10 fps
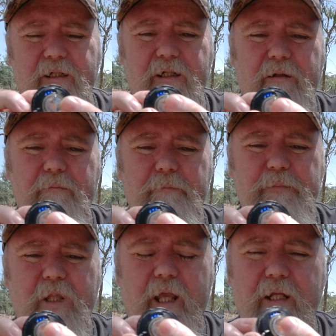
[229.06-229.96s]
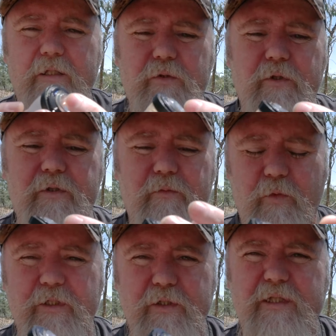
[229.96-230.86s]
and it sort of,
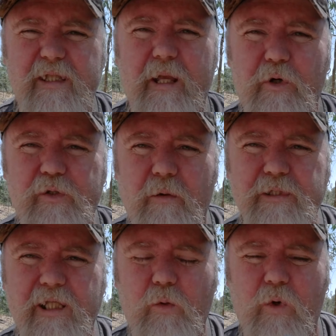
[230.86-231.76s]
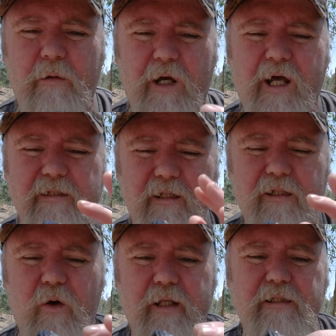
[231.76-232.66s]
when you see it's down, by the time it's down to 1 bar, the
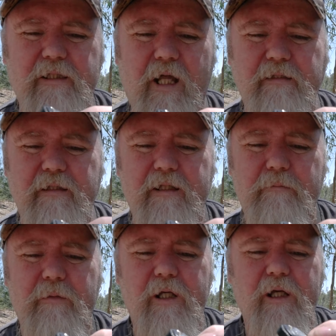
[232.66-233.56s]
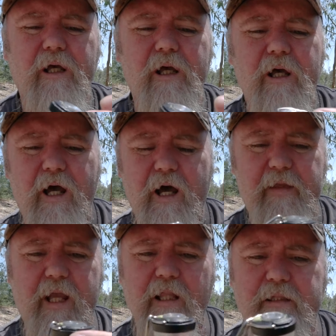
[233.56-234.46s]
light is starting to dim. The
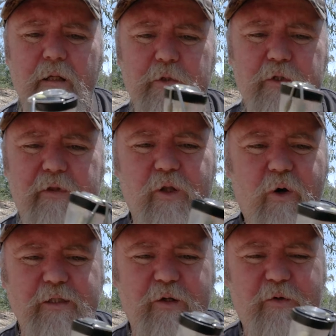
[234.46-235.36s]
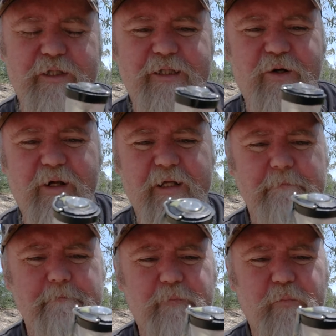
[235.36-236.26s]
colour temperature of the lights I really like.
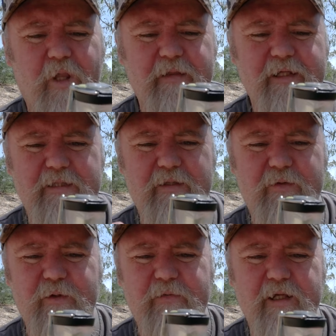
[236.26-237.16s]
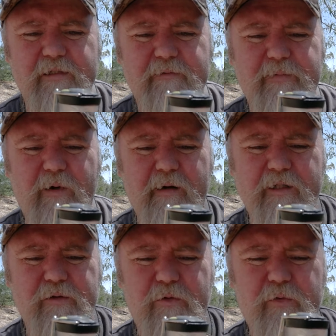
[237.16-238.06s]
I think it's
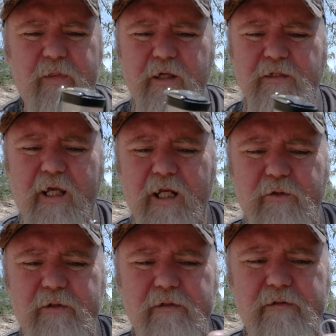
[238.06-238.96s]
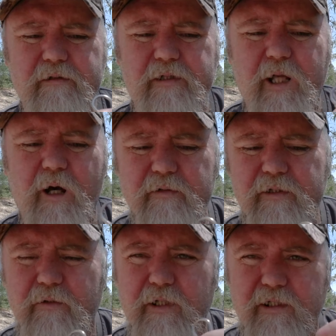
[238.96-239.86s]
3500 or 3800 Kelvin,
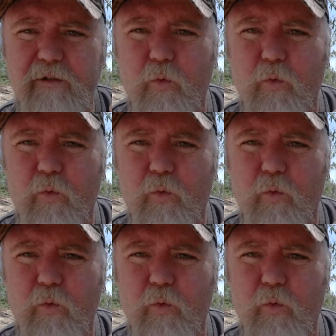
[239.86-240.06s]
so it's actually a